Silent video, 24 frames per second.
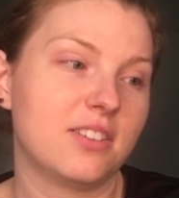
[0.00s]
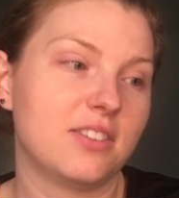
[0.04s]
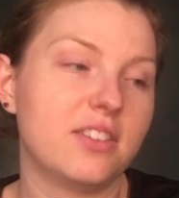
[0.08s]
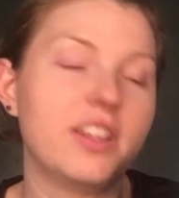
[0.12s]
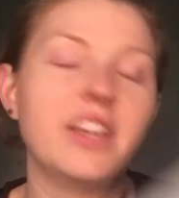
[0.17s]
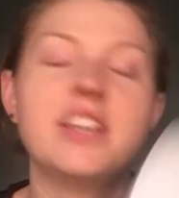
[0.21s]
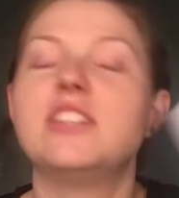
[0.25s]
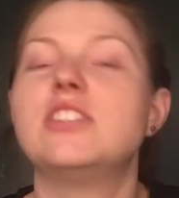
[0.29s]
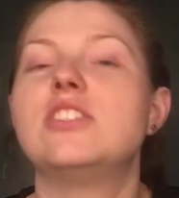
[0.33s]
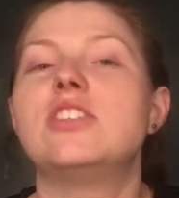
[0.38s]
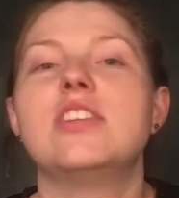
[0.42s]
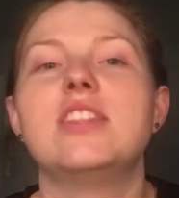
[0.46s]

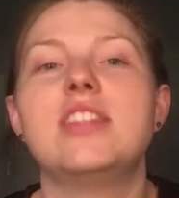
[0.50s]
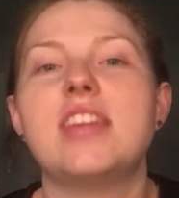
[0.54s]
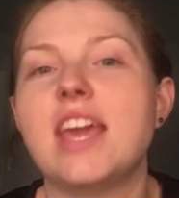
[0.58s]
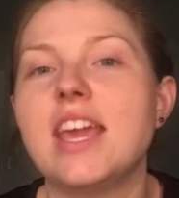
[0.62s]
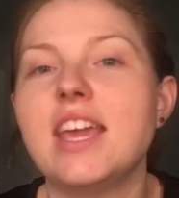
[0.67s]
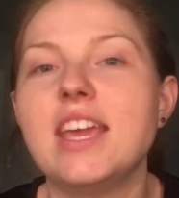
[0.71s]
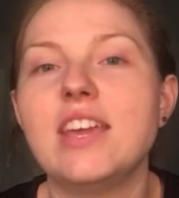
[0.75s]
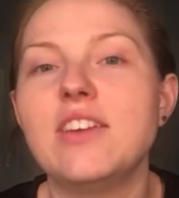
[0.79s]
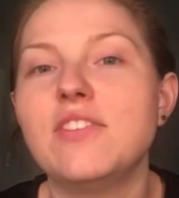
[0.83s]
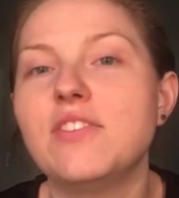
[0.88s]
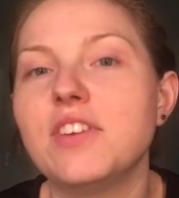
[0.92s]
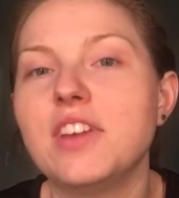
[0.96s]
Like, do they
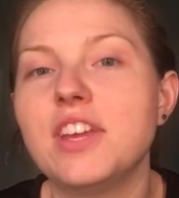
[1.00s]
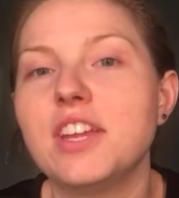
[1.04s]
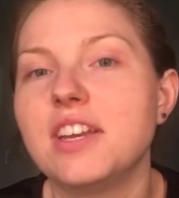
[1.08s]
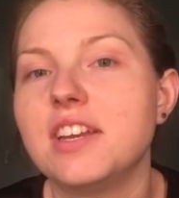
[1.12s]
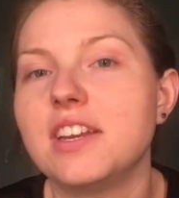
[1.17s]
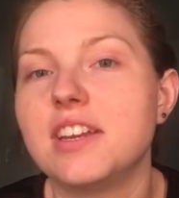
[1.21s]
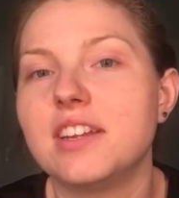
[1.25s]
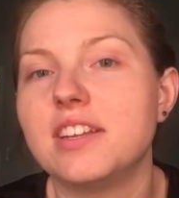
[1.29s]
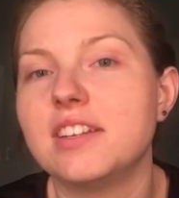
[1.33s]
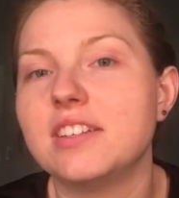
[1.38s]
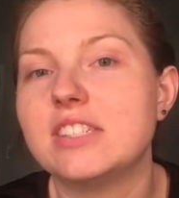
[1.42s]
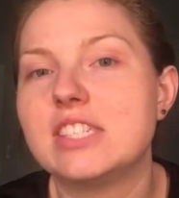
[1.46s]

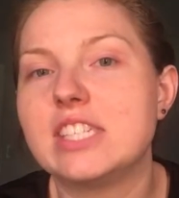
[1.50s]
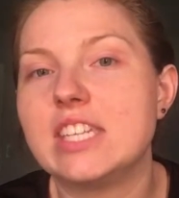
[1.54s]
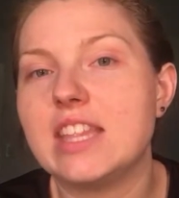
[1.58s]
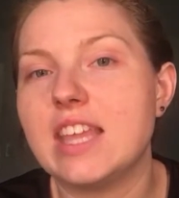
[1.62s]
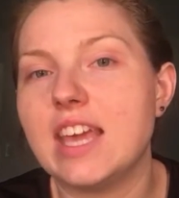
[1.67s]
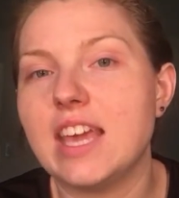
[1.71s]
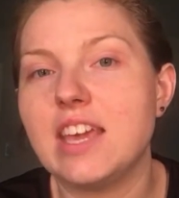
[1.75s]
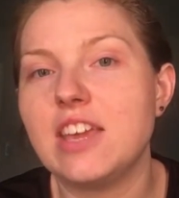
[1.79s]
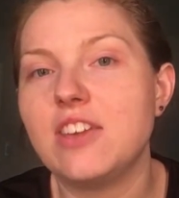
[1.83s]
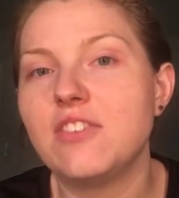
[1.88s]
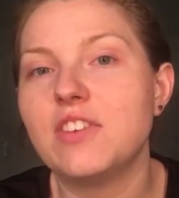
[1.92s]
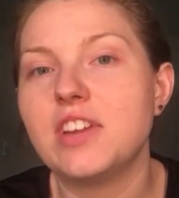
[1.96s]
even
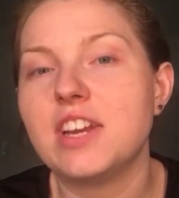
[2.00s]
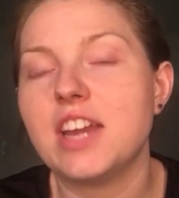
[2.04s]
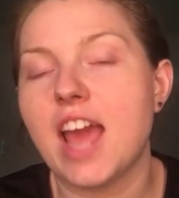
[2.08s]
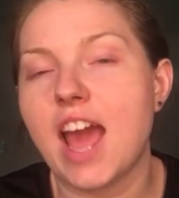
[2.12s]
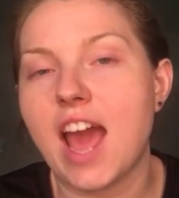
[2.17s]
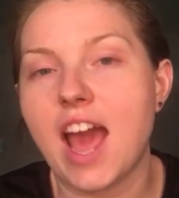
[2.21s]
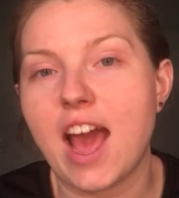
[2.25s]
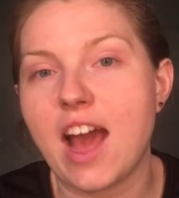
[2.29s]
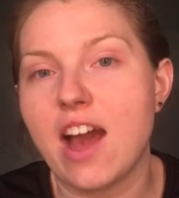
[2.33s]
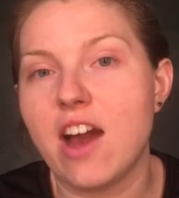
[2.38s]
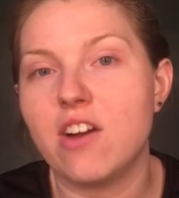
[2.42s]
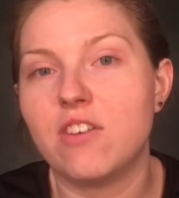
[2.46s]

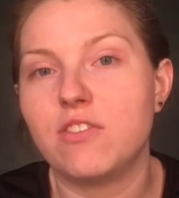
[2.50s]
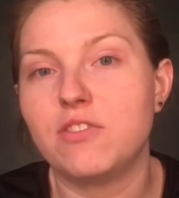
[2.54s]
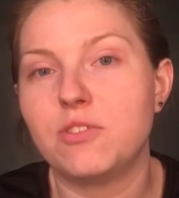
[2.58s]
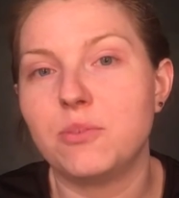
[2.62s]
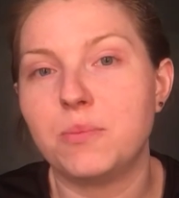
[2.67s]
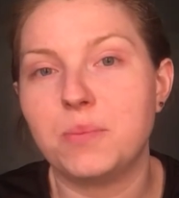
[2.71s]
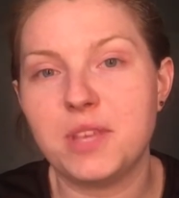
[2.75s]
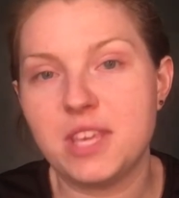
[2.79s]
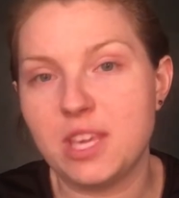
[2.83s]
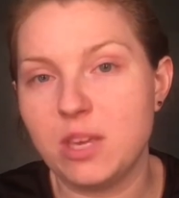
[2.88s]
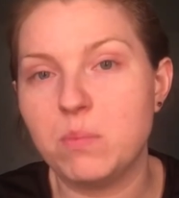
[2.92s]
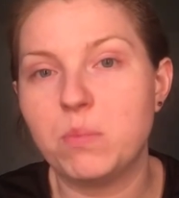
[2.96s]

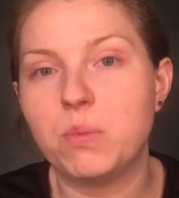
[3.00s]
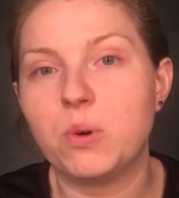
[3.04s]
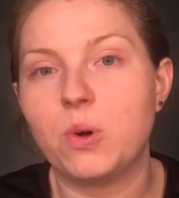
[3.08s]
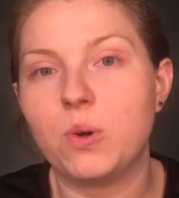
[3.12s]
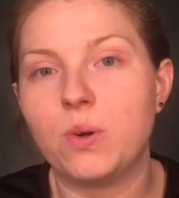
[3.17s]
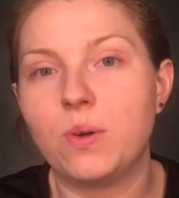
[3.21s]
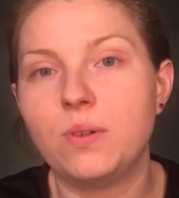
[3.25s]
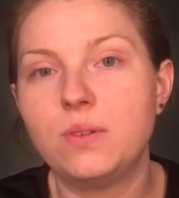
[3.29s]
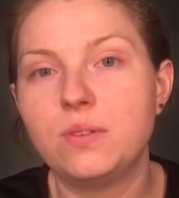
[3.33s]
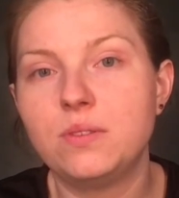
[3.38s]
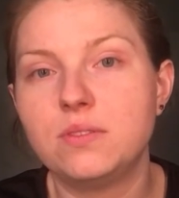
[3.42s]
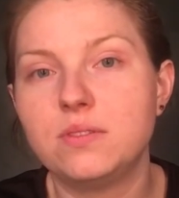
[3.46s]
have
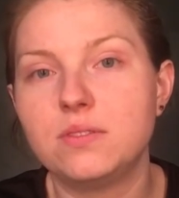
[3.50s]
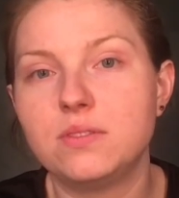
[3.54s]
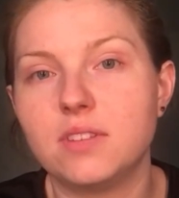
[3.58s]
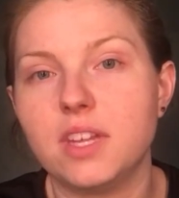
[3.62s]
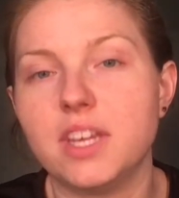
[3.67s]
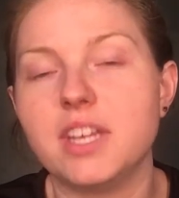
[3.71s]
people?